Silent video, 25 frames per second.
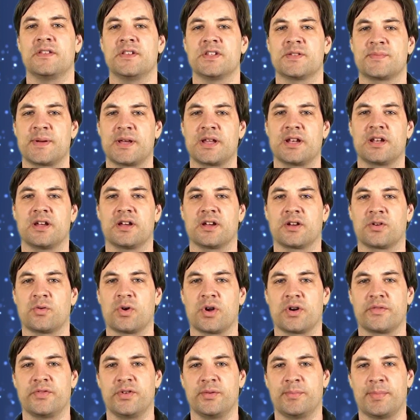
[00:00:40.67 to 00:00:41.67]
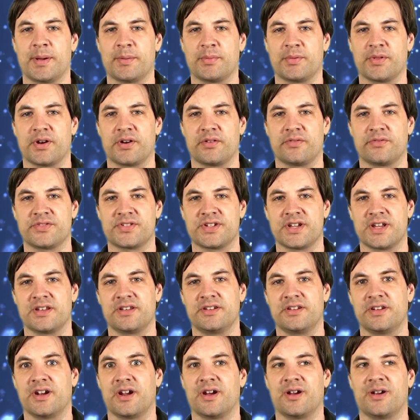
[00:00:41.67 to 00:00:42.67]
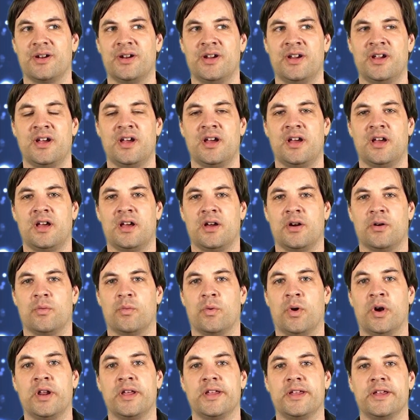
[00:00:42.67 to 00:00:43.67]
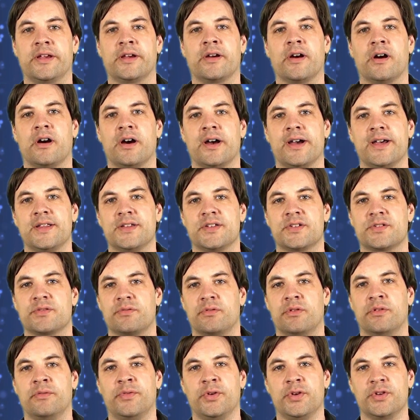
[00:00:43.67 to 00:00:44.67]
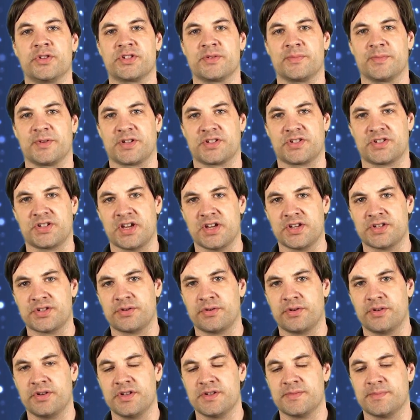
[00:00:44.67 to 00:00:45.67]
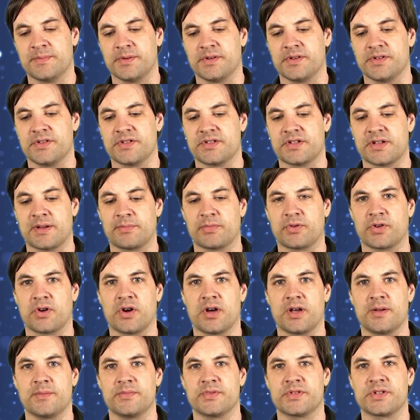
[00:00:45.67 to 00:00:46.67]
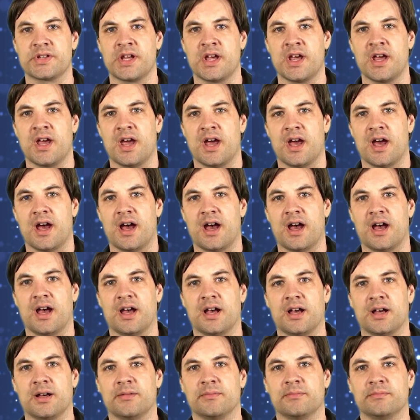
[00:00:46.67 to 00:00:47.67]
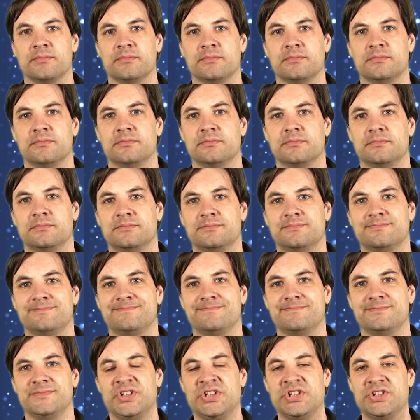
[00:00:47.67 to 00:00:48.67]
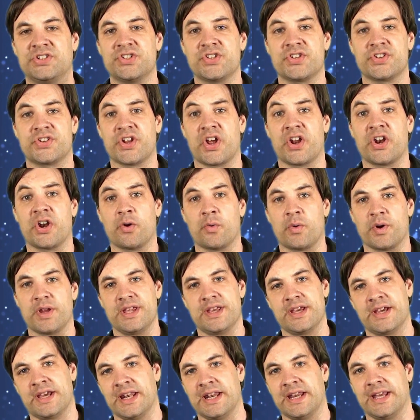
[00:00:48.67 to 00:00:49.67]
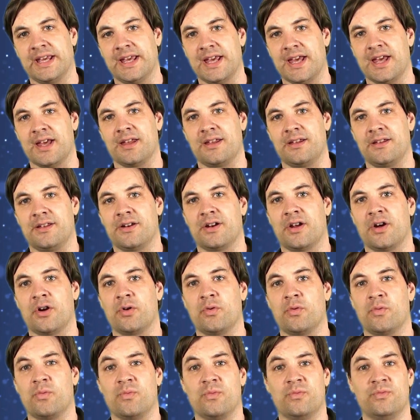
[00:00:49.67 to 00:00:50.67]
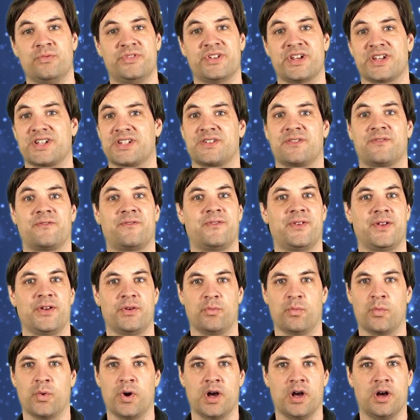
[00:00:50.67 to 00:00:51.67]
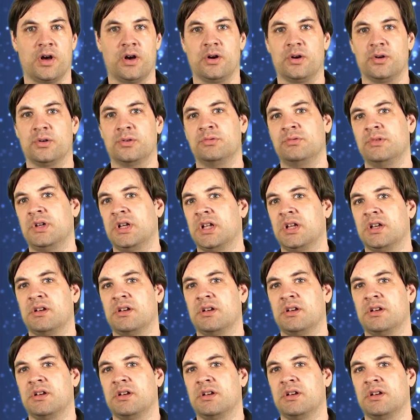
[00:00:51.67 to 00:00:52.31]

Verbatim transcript: There's been quite a few people that have said, you know, why don't you guys review some accessories, because sometimes you just don't know what you're going to get, you know, does it fit well,